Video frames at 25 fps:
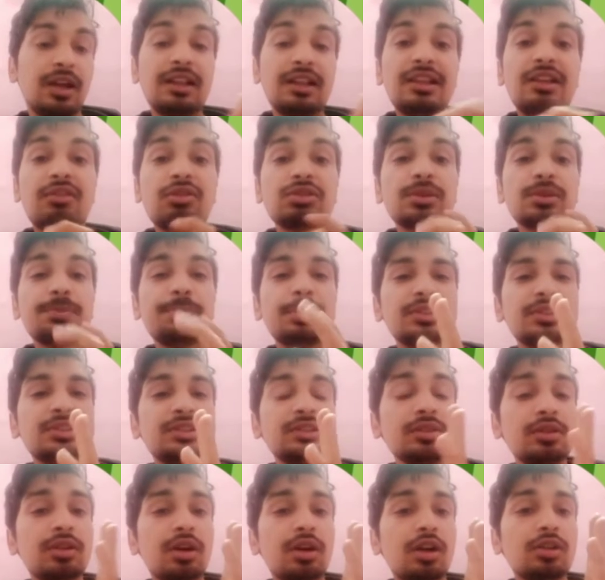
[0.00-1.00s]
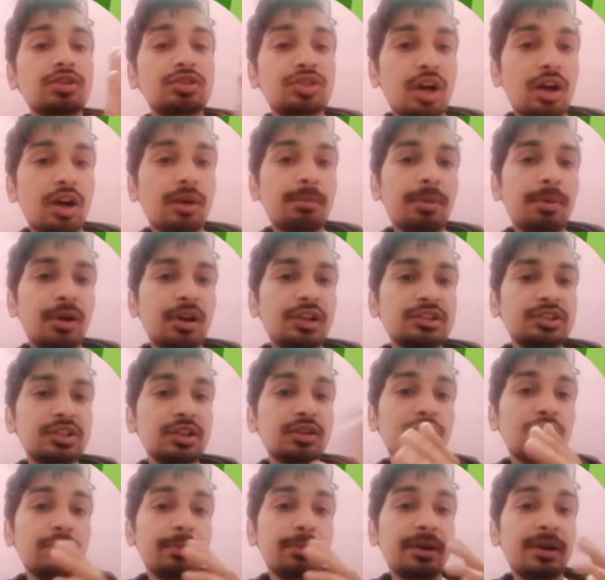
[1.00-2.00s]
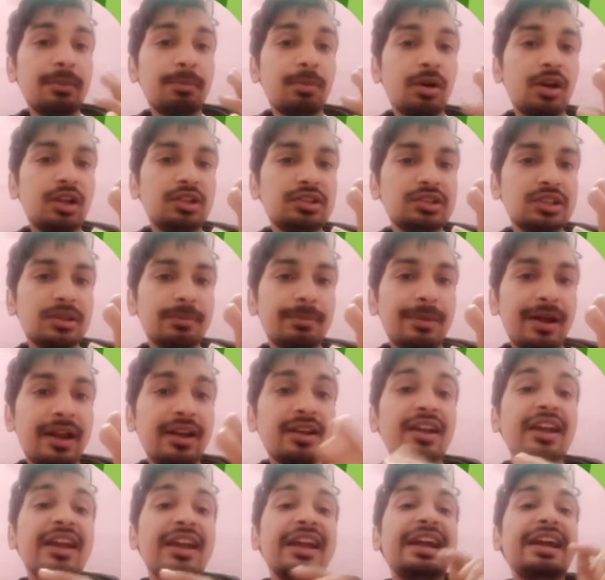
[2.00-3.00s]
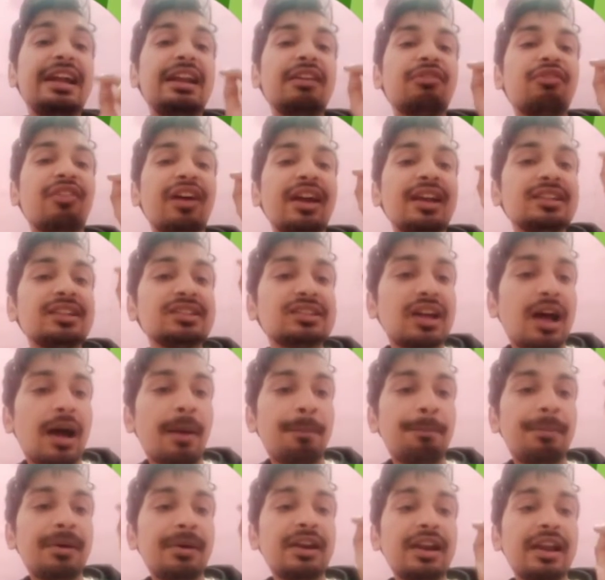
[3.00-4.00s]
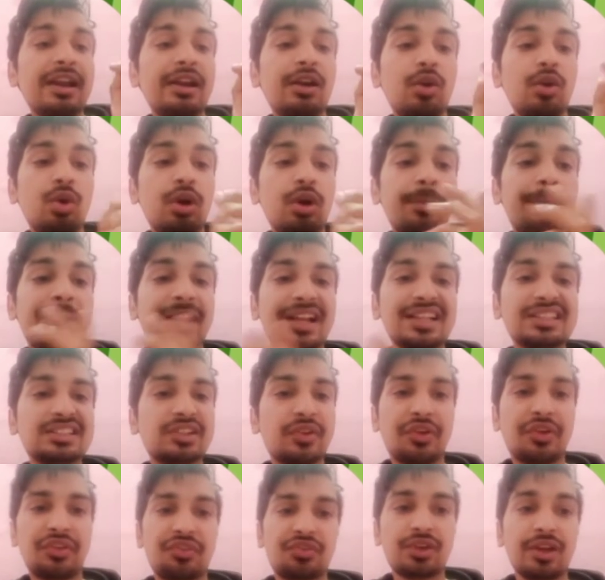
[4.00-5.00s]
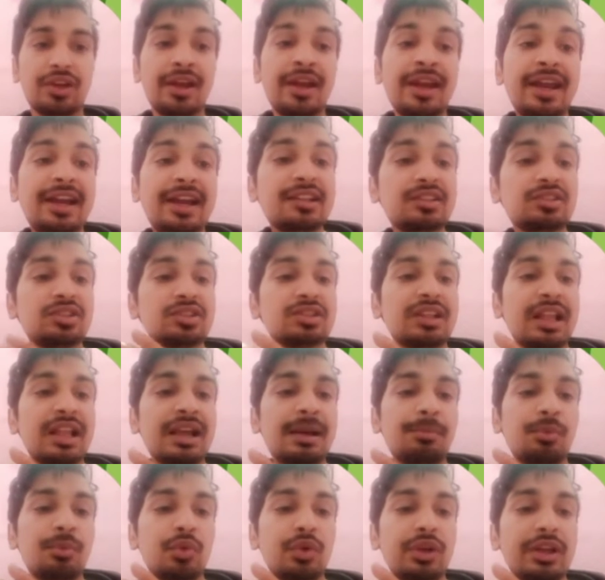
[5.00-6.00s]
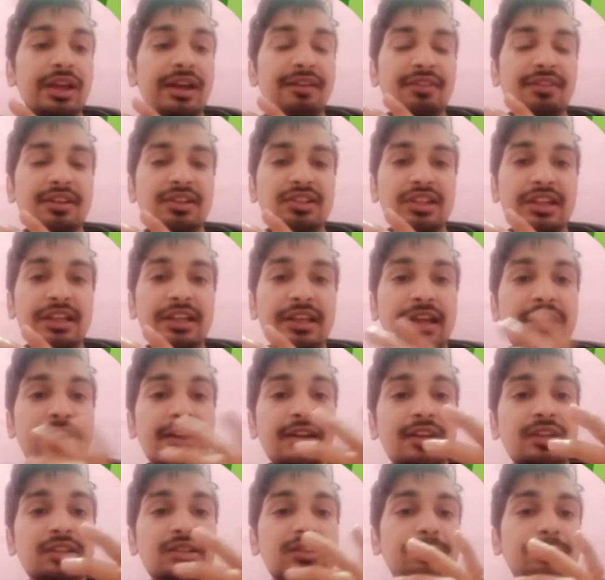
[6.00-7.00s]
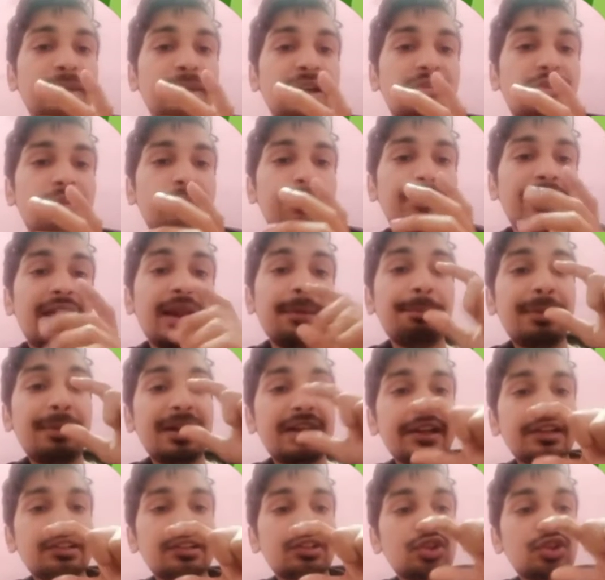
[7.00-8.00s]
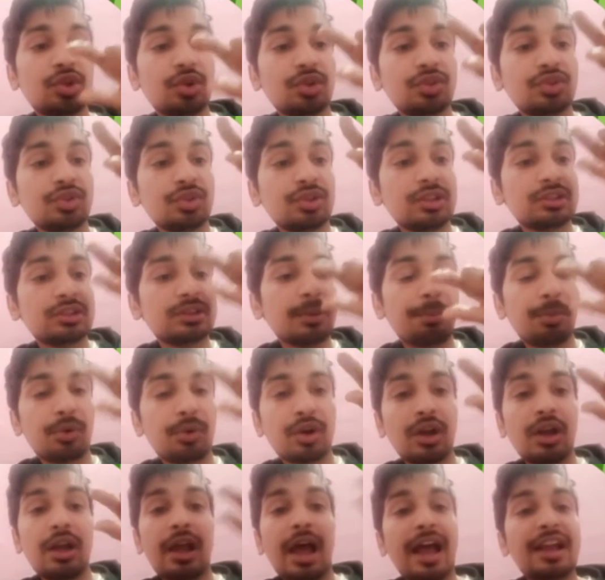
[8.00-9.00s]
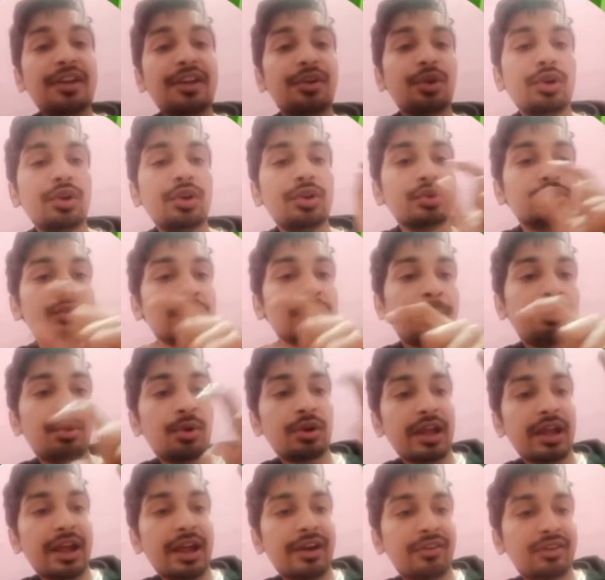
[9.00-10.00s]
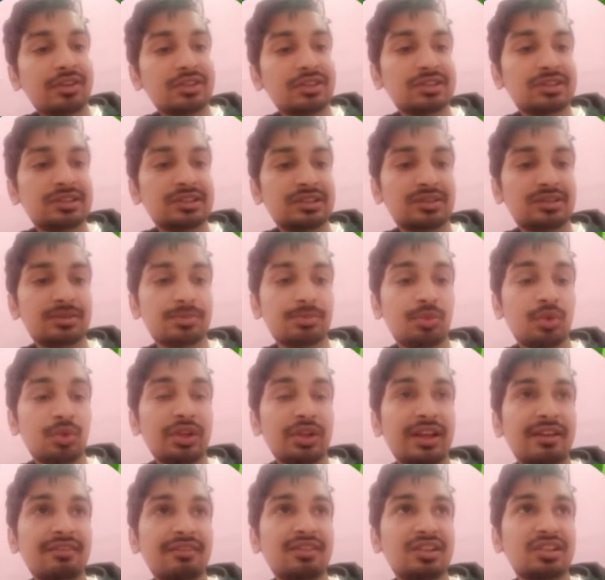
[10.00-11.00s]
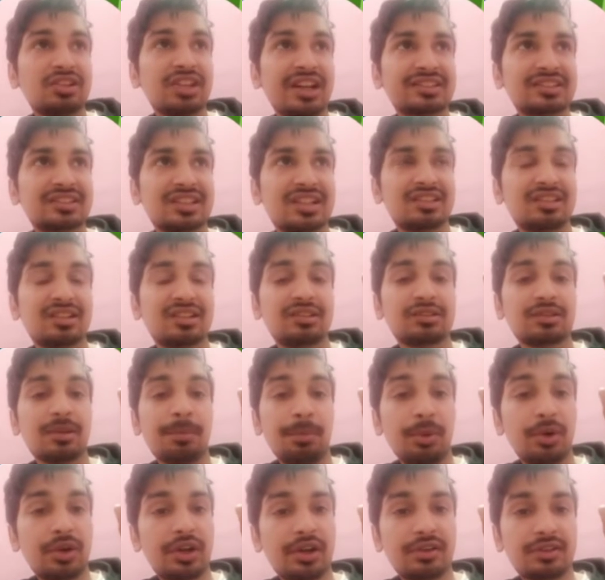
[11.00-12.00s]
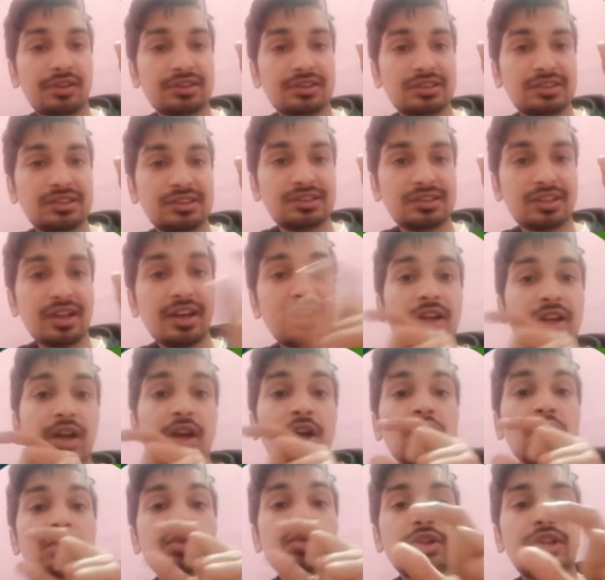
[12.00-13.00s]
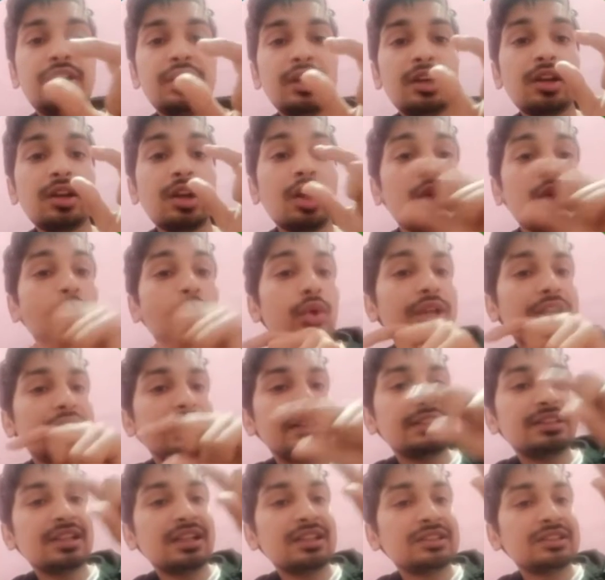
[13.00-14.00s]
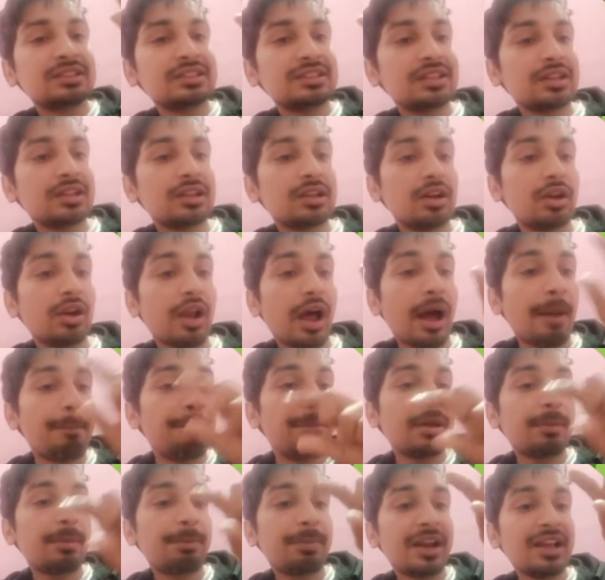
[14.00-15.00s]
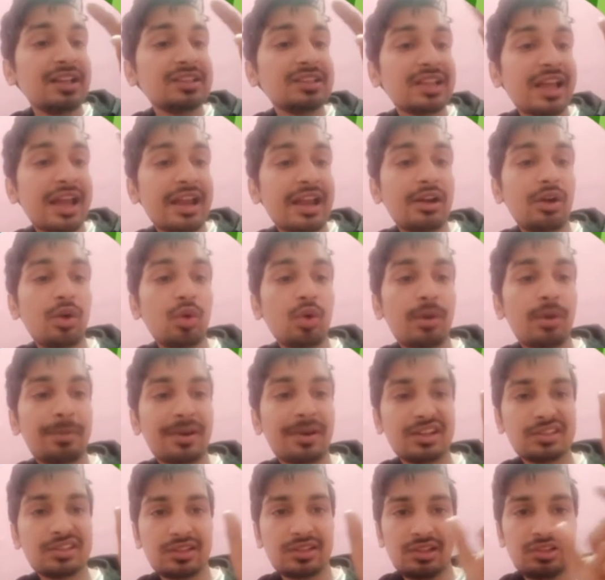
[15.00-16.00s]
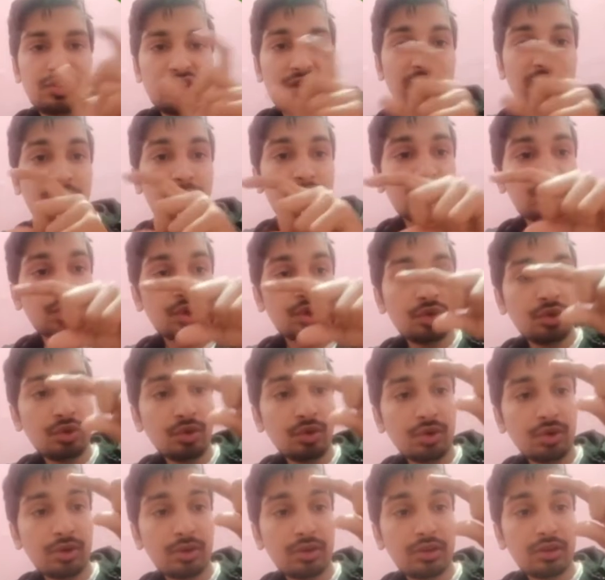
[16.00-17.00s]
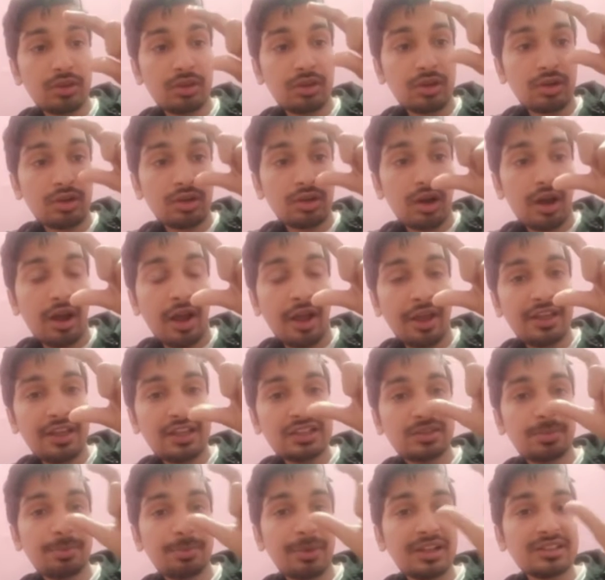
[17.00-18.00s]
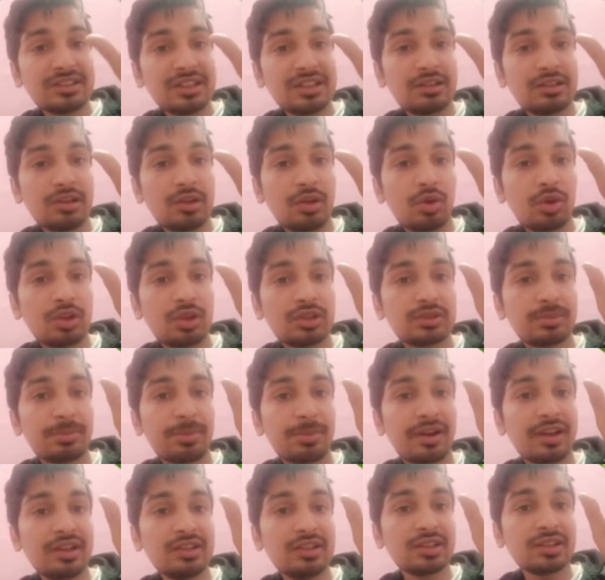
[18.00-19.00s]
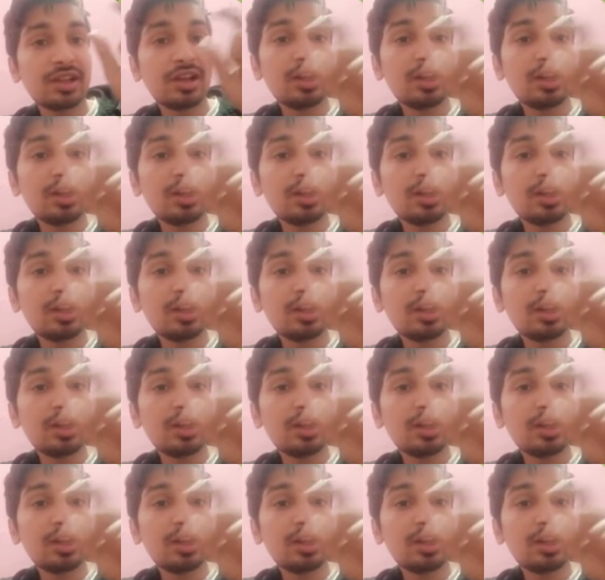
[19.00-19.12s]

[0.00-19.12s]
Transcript: There was a person called John Bollinger who made Bollinger Band. It defines the upper and lower price range. It is just like a moving average indicator. It is made from that, but it shows you the support. I told you support and resistance. Moving average acts as a support and resistance, right? So here you can easily see the upper price and lower price range. It will show you the highest price and the lowest price